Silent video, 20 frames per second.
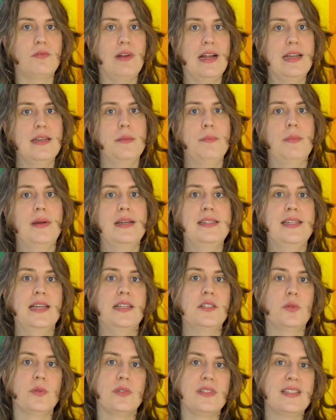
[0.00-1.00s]
a random
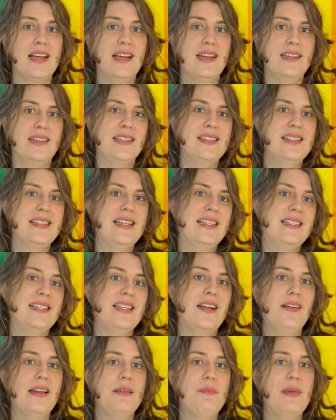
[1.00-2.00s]
bisexual's doesn't
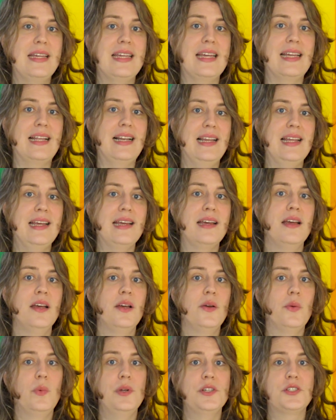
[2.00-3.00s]
necessarily make it
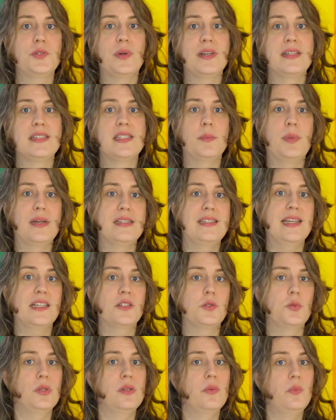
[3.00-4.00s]
clear which one is the
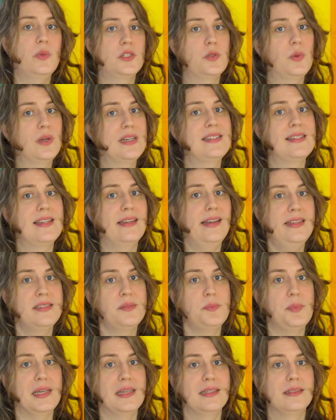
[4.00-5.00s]
bisexual and which one is the
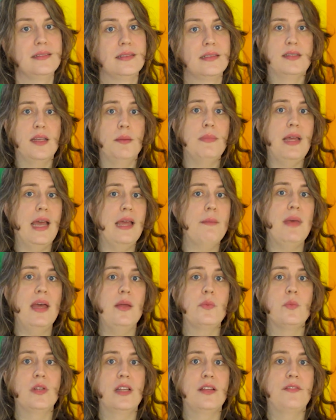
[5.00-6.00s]
lesbian. Some gay
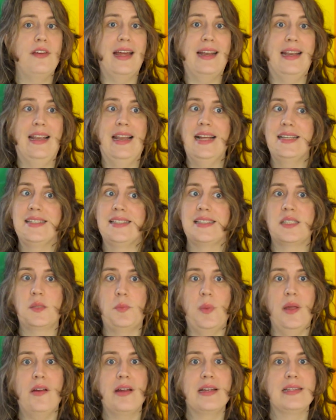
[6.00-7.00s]
men will have had less
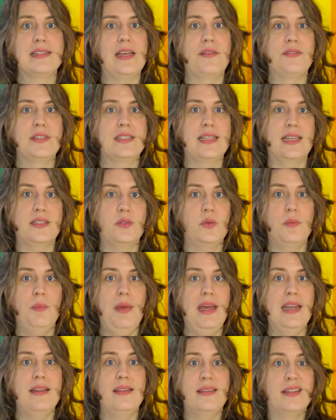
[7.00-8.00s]
experience having sex with
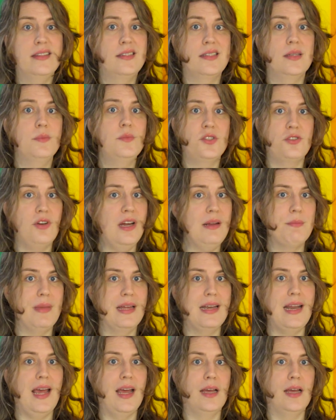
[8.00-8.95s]
men than some straight men